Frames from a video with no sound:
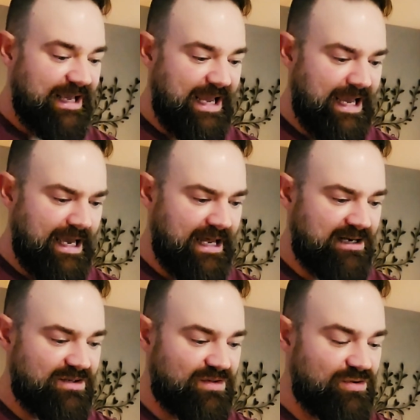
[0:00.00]

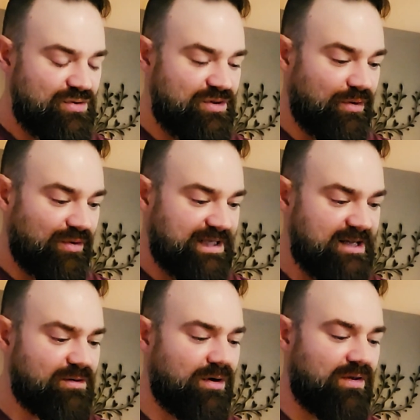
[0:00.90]
And they'll
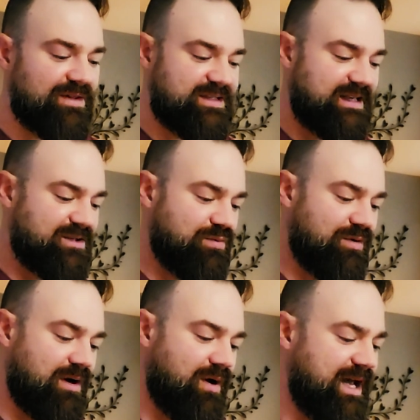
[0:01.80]
hear all these things
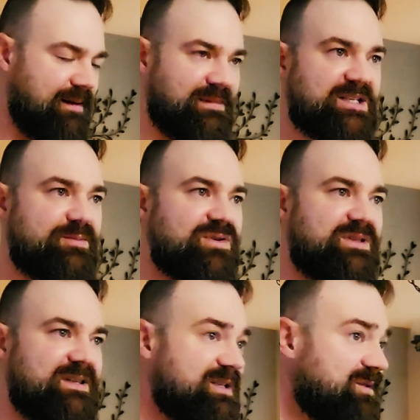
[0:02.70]
where, hey, I'm not supposed
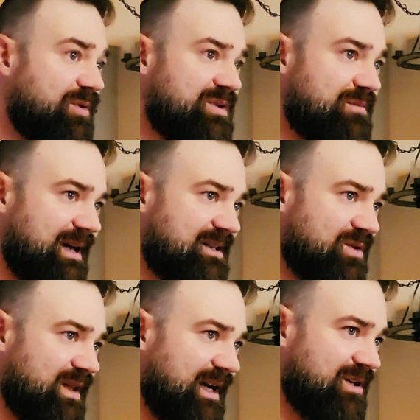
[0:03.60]
to, this is supposed to make it
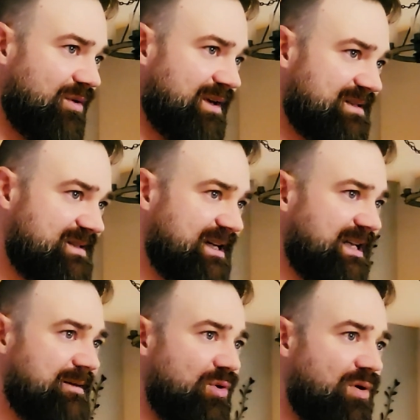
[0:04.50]
so that I don't get sick
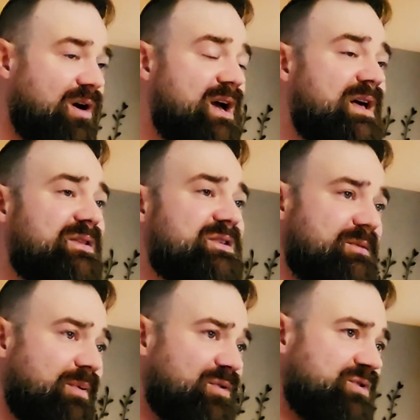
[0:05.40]
anymore. This is
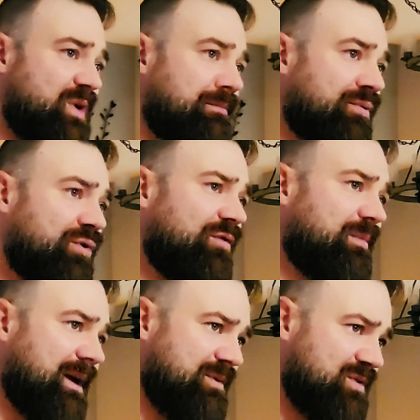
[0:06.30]
supposed to improve
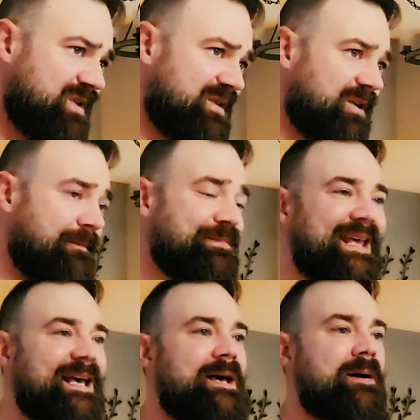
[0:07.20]
my immune system.
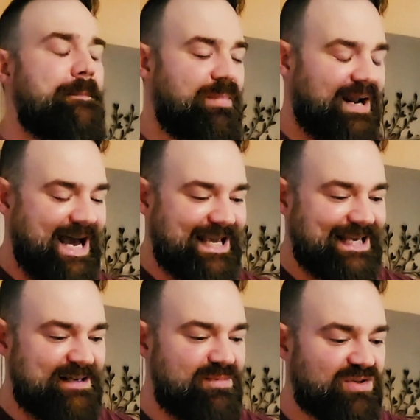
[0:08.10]
But I
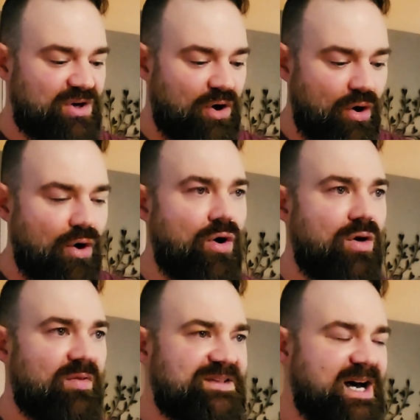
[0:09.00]
get emails
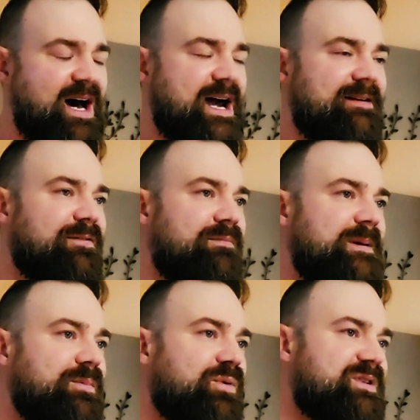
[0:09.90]
all the time from
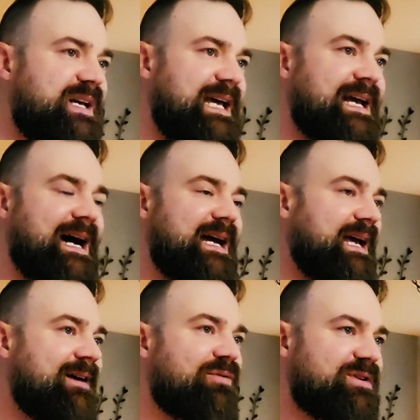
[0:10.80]
people saying,
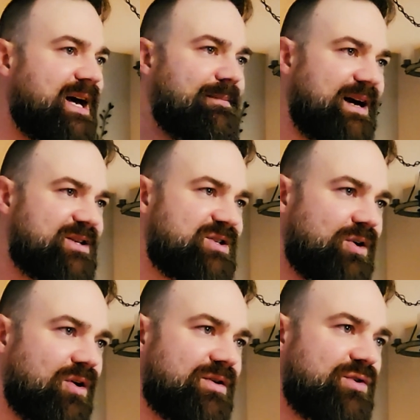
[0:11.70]
every time I
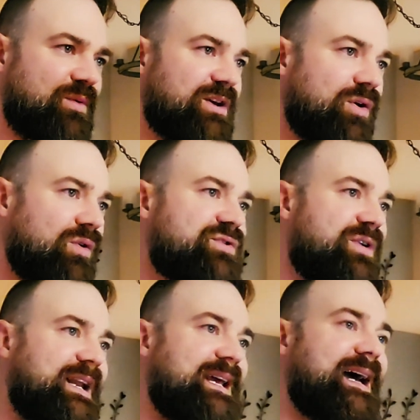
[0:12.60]
start doing cold
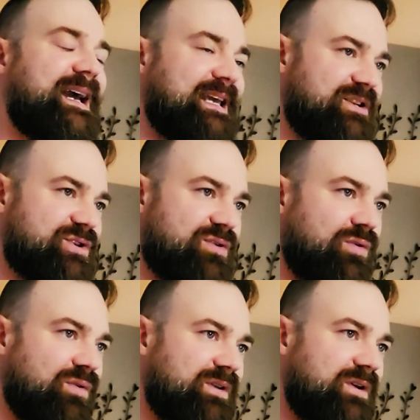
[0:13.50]
training, I catch a
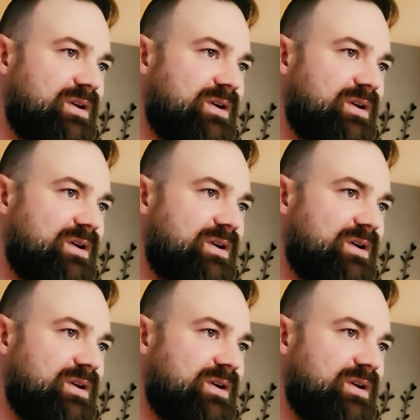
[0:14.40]
cold.